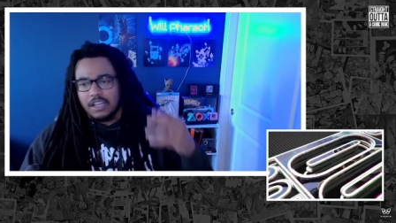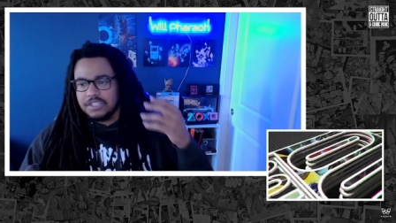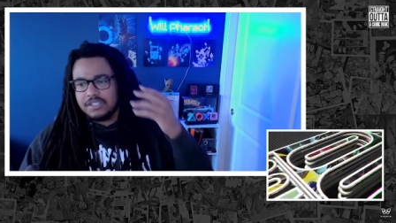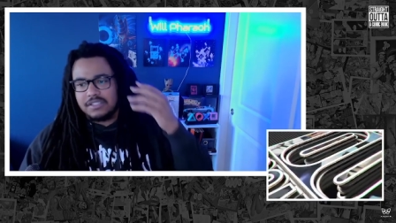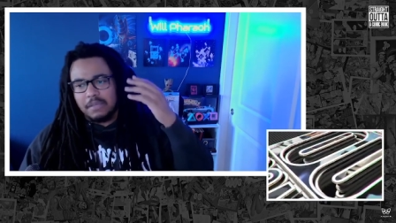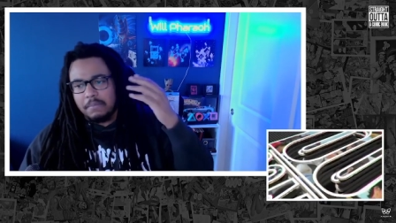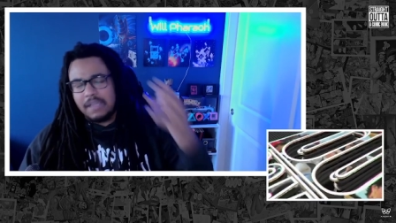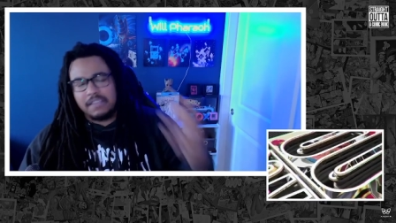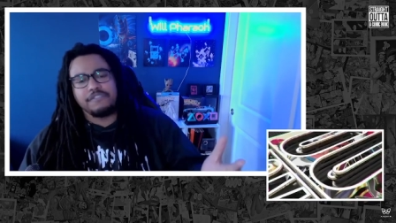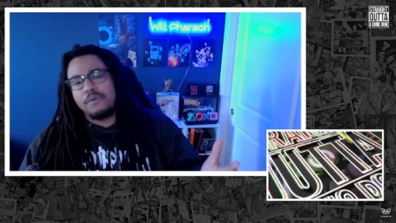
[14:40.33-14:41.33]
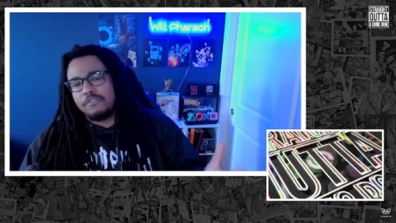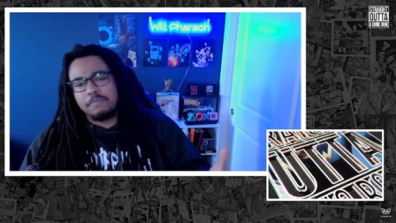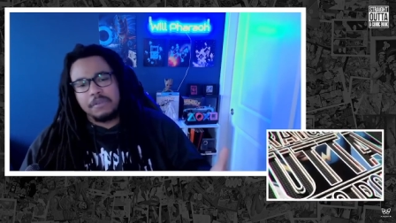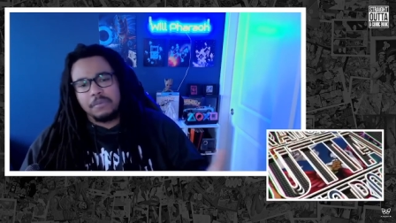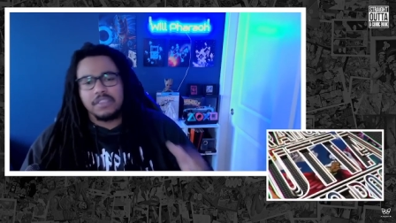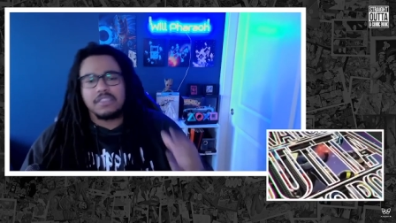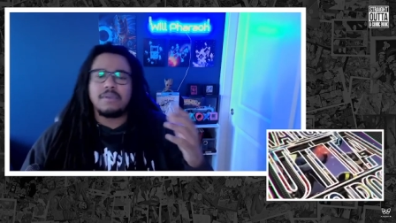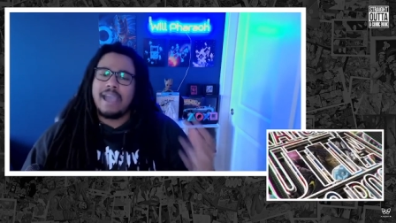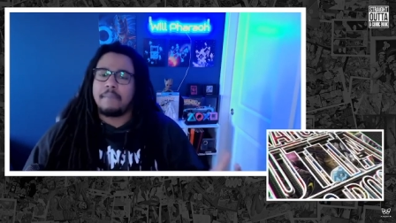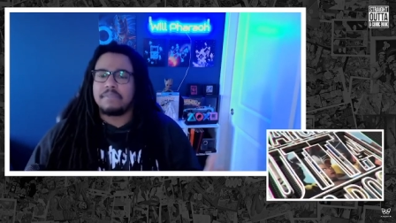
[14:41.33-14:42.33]
just may the 4th be with
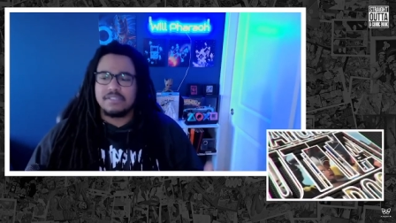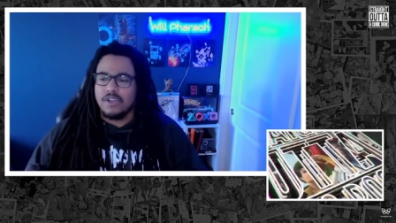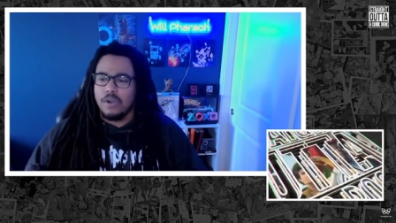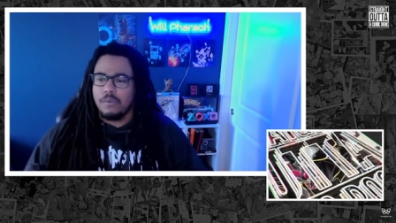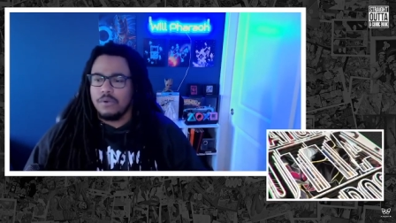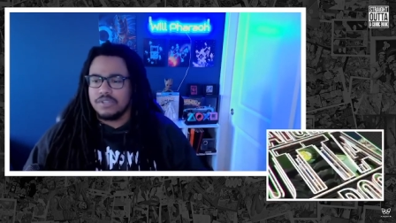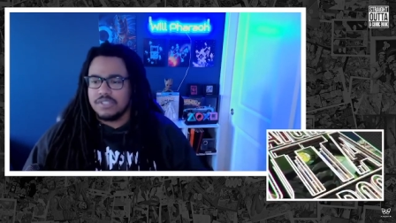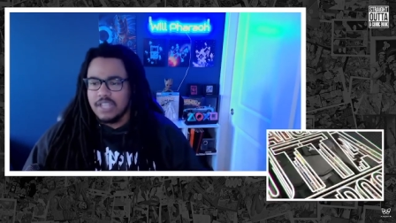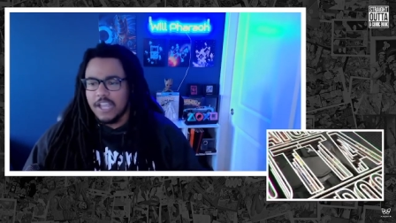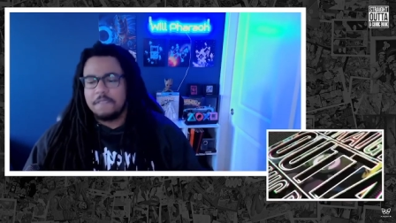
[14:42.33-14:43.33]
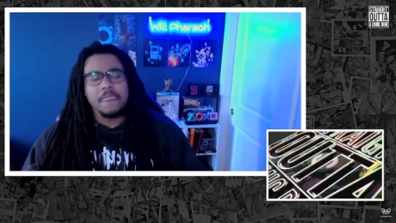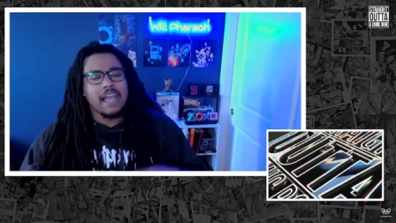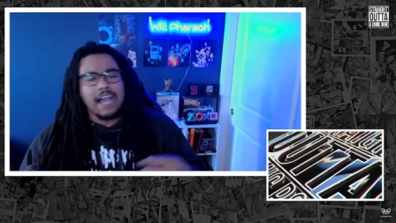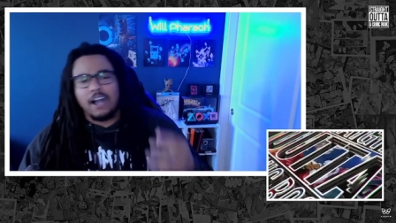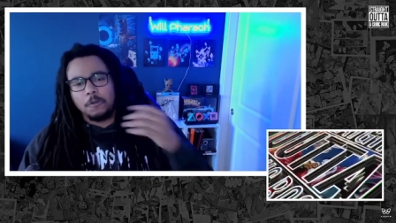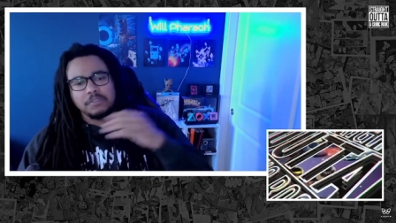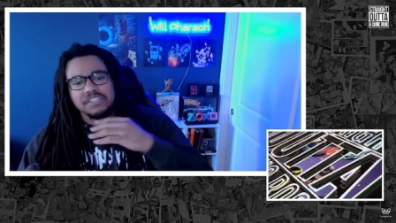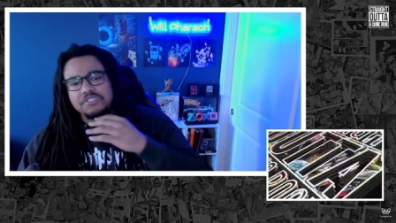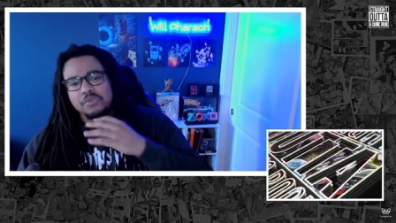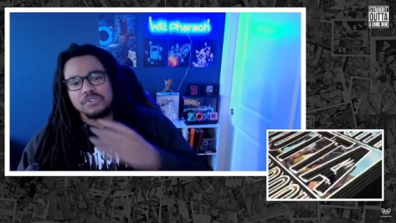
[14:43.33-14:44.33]
you. Happy Star Wars Day. I hope
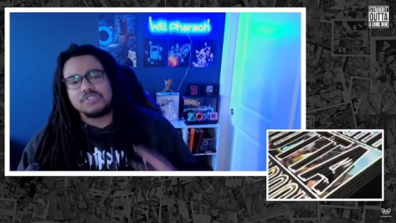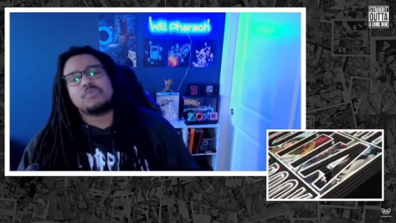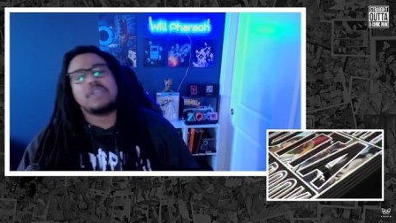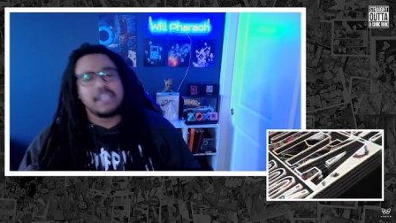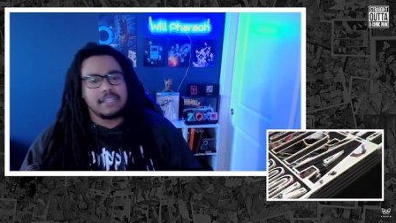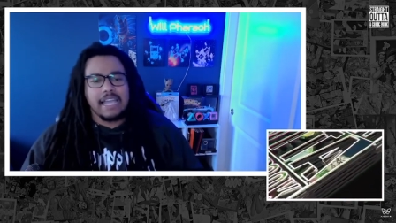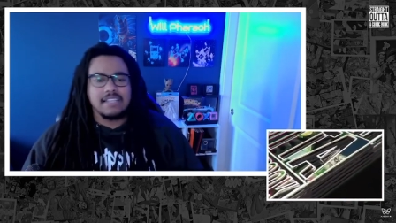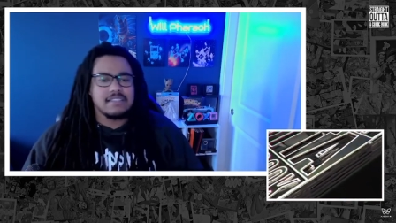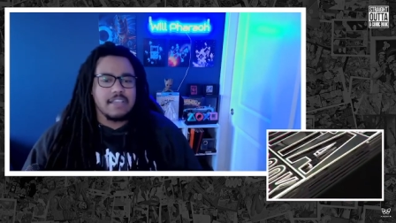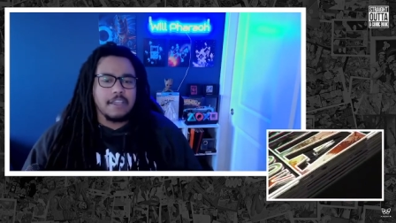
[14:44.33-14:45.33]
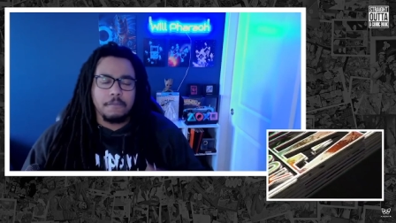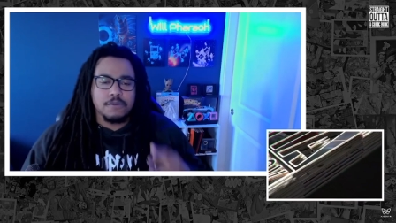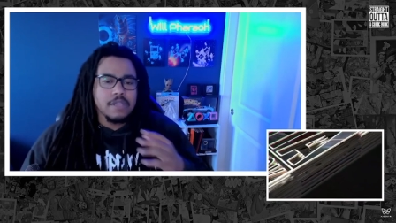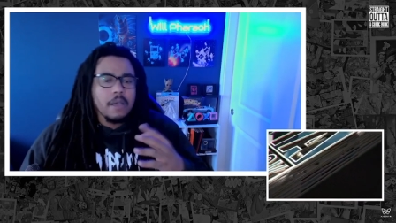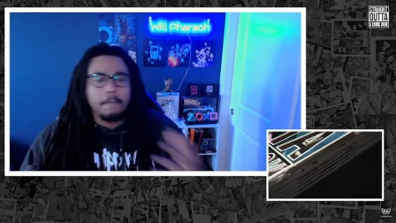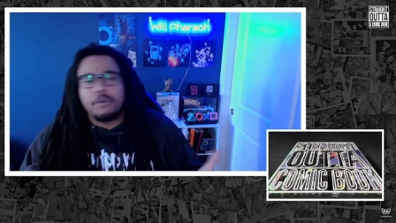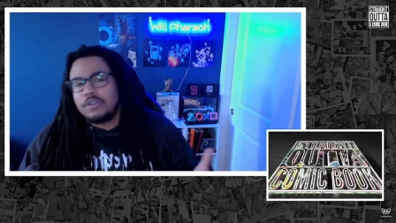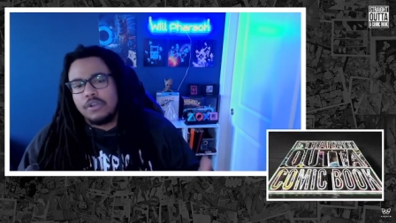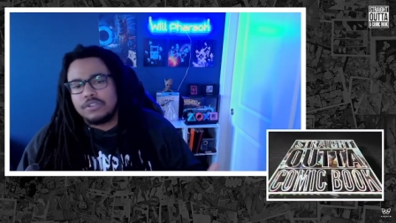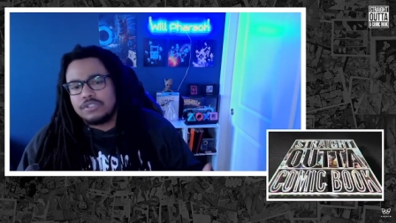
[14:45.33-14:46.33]
that you were swinging lightsabers,
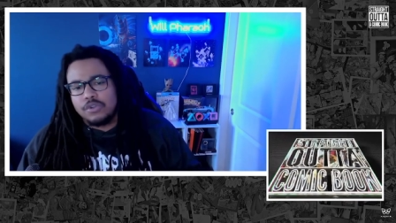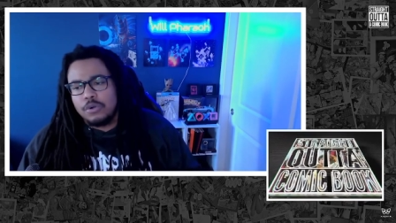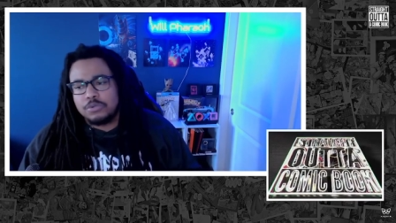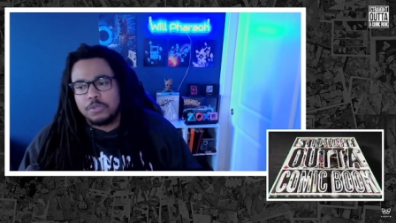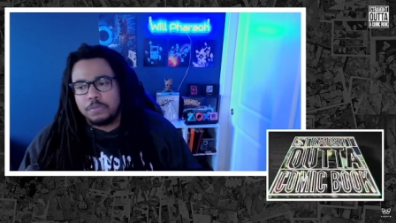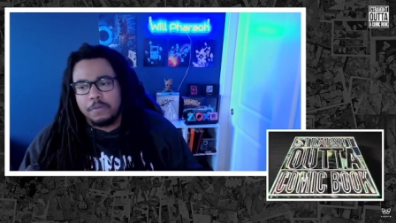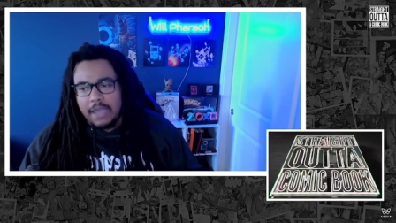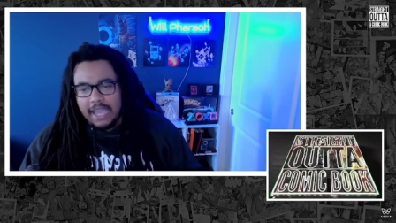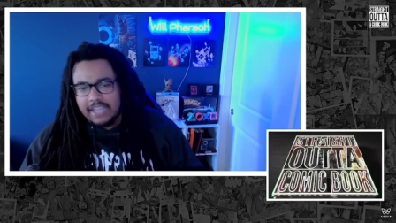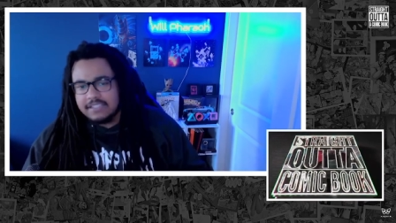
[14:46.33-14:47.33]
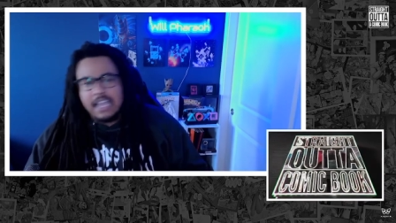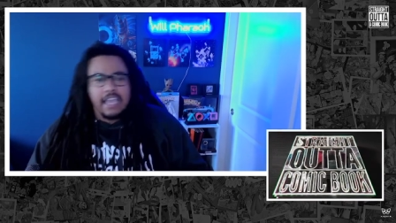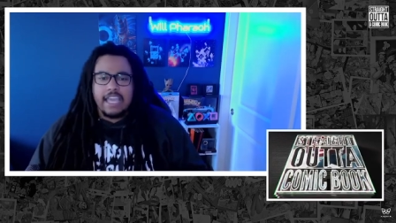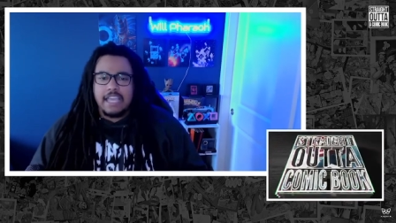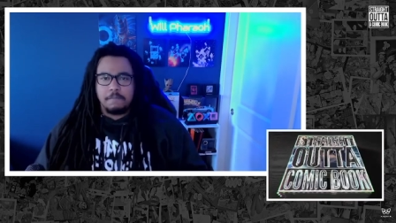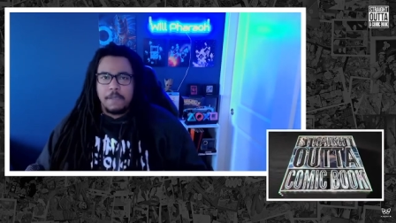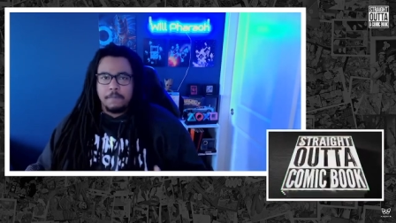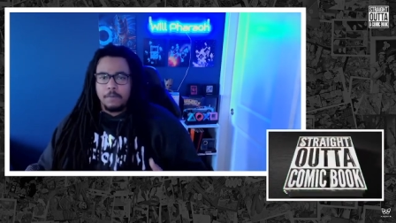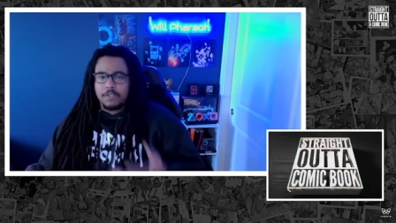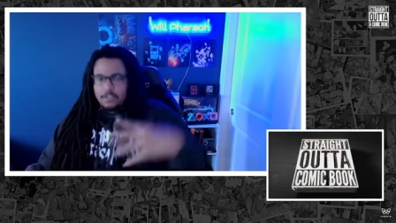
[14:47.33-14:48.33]
putting on stormtrooper masks, hitting
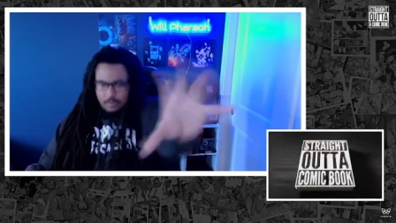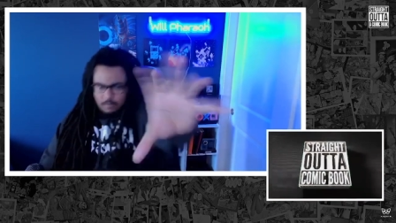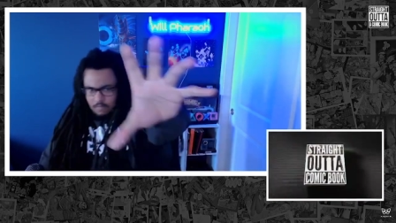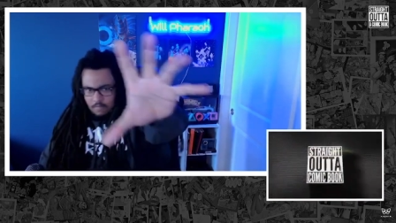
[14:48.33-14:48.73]
people with the...